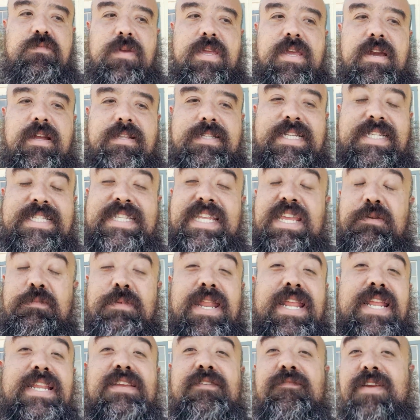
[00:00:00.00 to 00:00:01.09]
We got to see
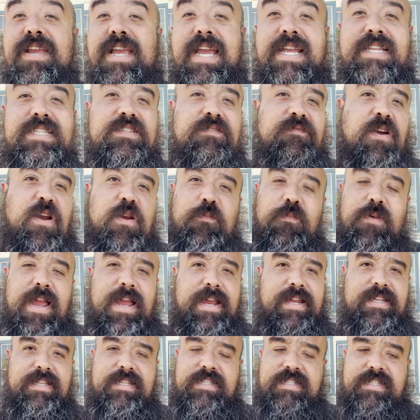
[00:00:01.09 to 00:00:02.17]
many different kinds of art
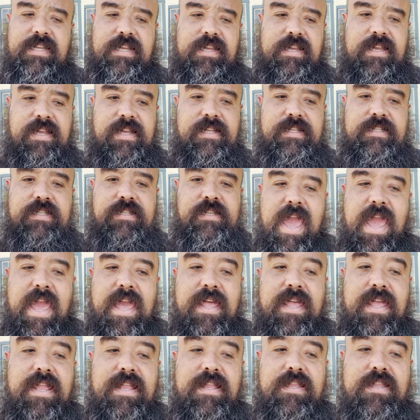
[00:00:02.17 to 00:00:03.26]
practices,
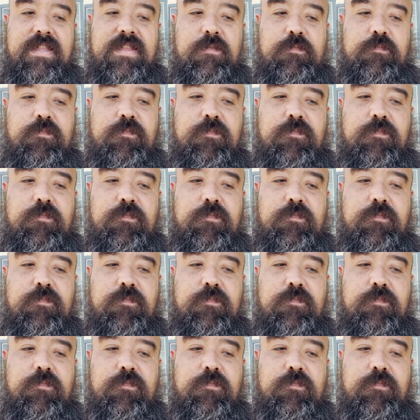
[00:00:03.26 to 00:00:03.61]
and the